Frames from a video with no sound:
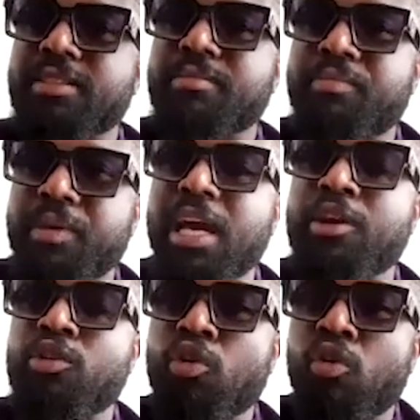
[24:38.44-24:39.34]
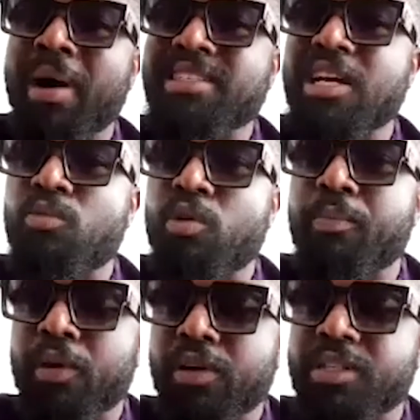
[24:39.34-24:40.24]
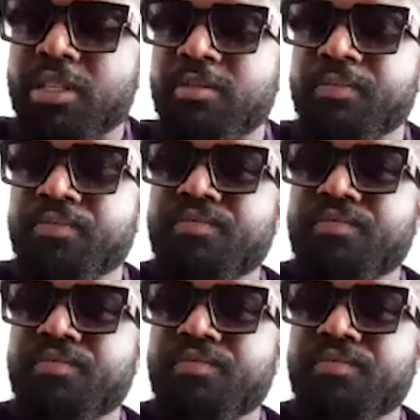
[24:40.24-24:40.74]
be a no matter what person.